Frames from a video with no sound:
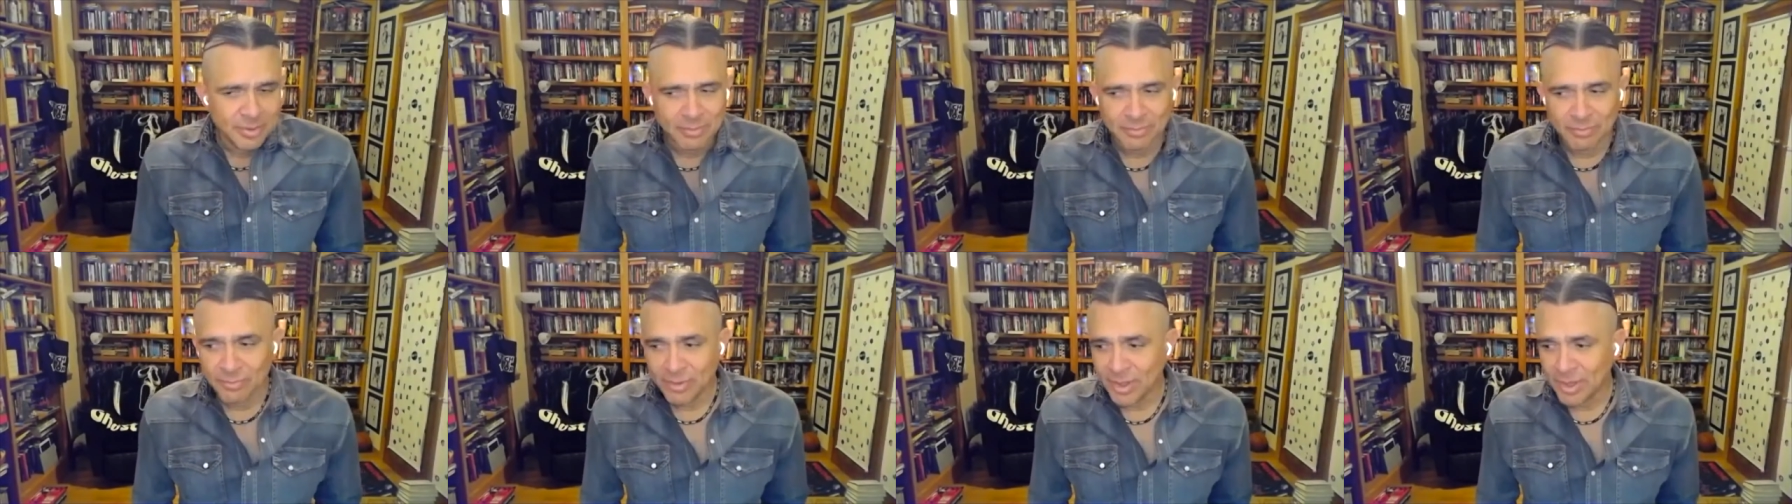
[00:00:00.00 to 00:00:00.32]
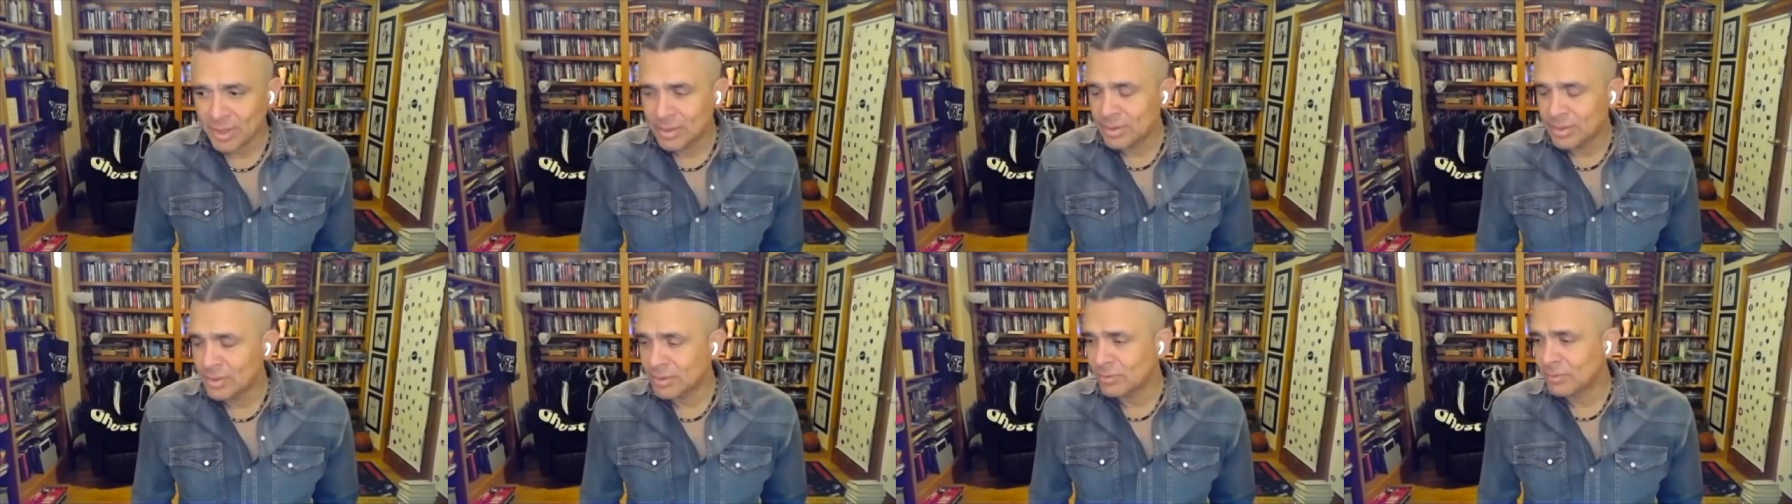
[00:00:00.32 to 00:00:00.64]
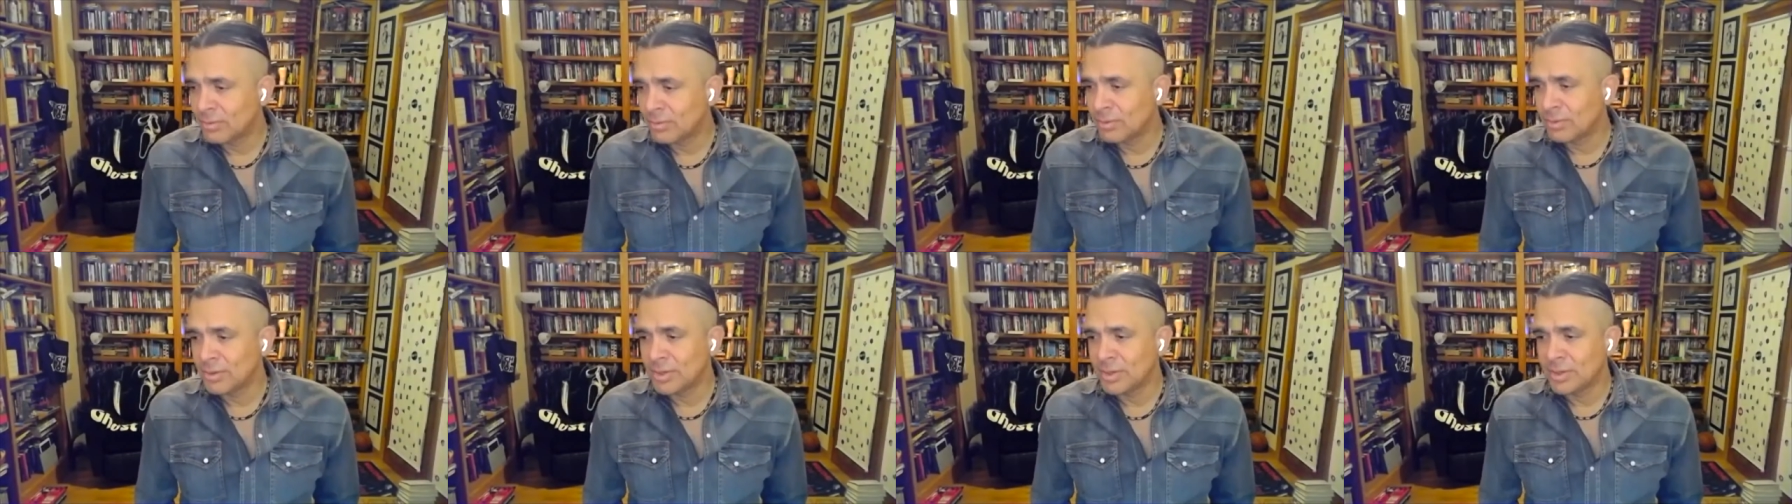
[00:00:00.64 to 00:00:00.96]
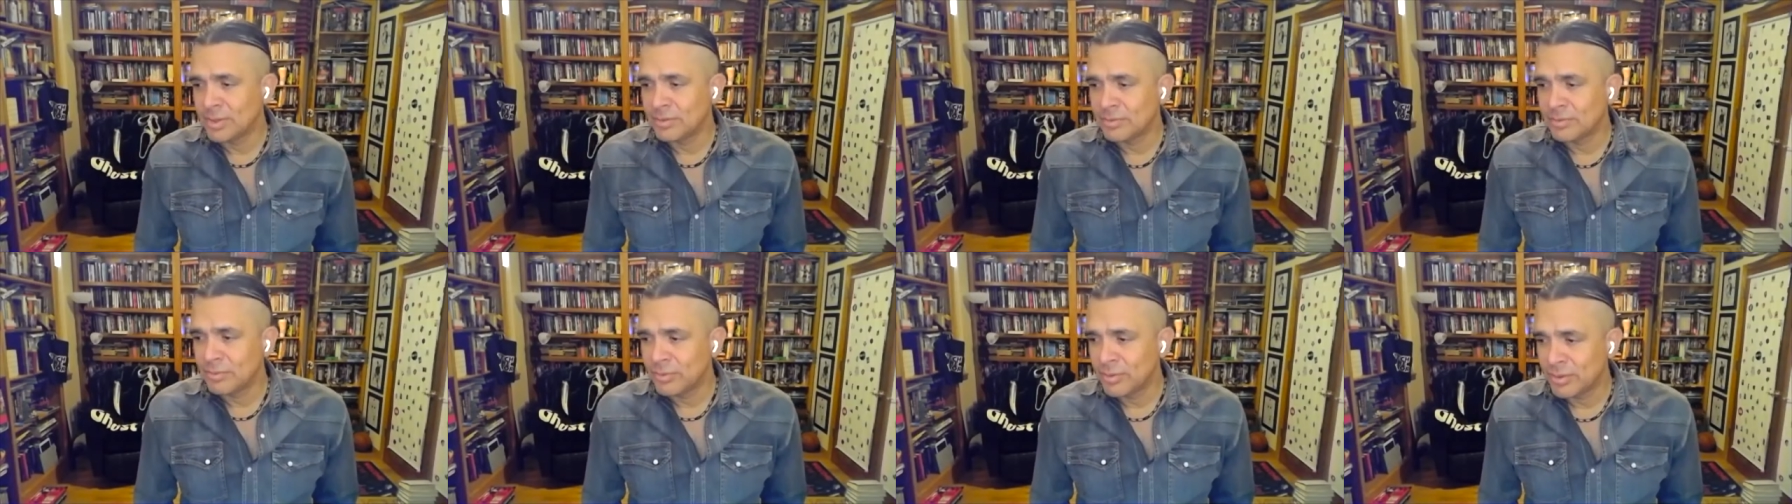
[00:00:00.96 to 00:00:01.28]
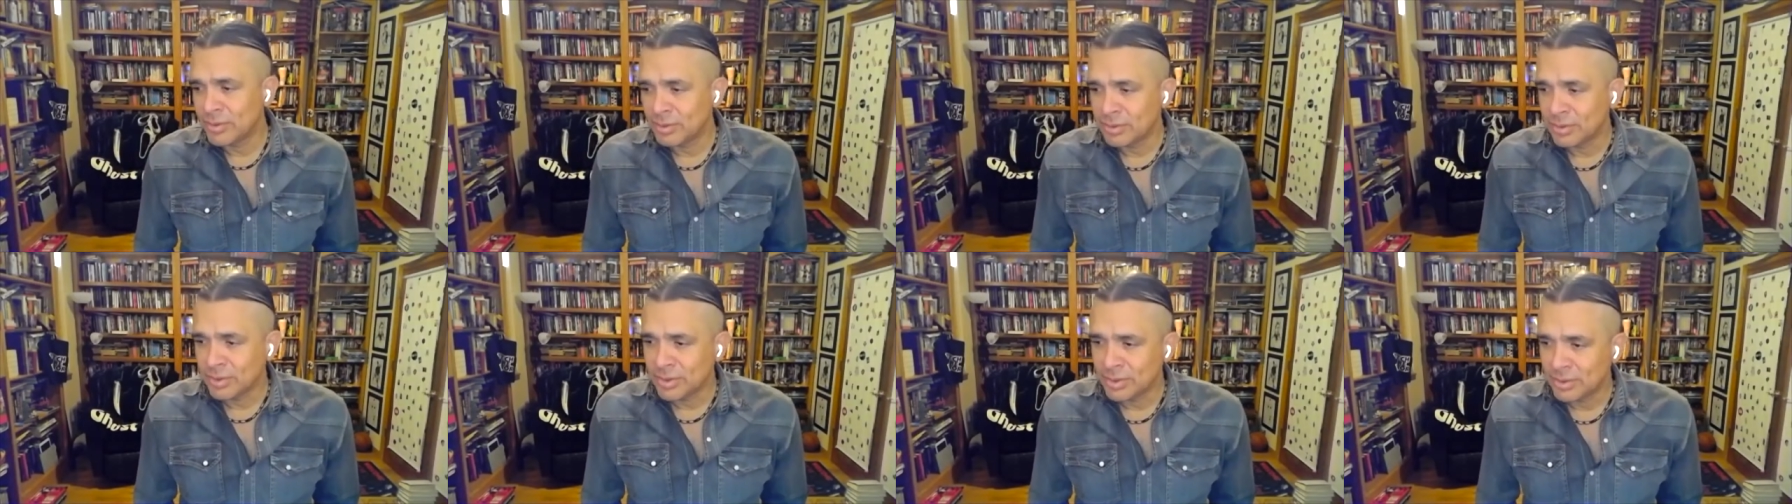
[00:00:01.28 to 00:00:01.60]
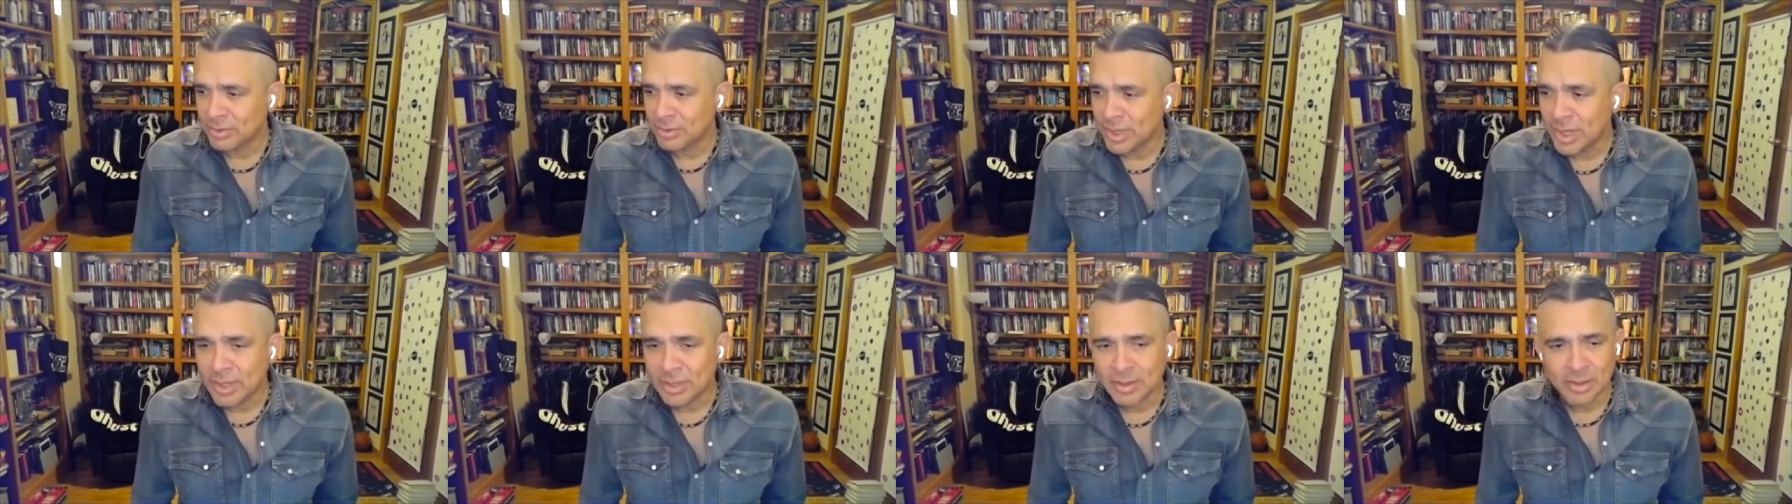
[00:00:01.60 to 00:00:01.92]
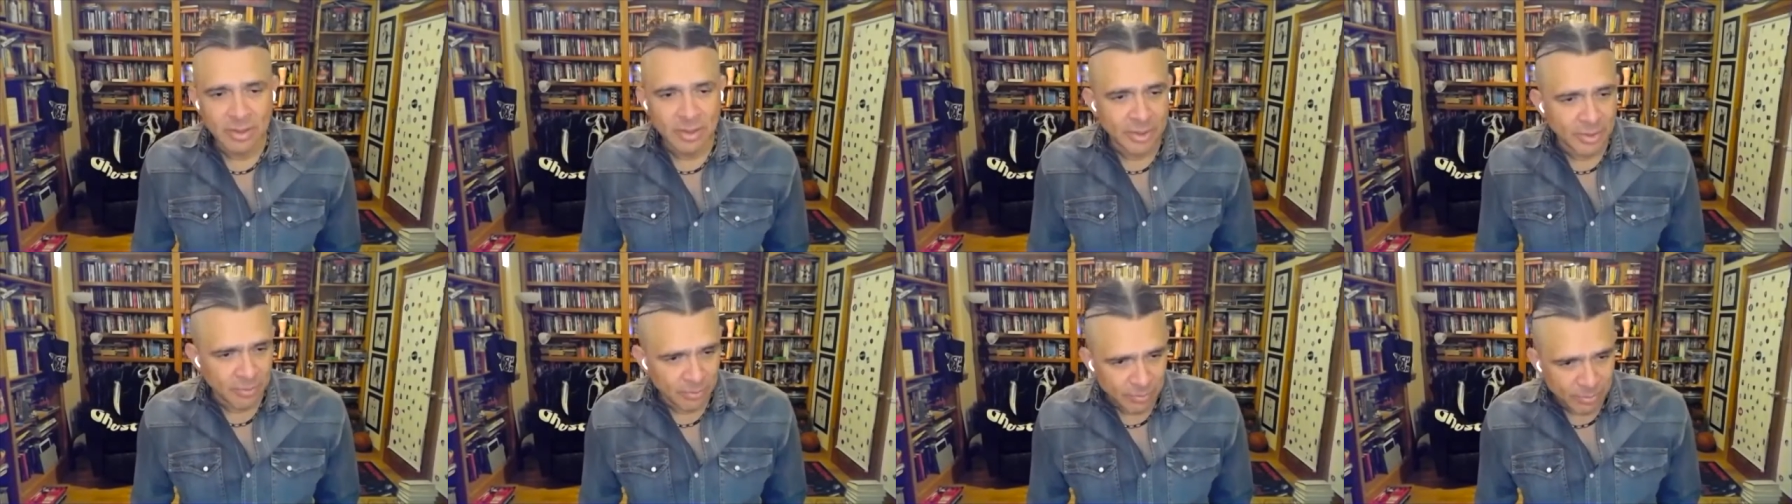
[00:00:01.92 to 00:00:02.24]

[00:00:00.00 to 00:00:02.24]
valedictorian cheerleader athlete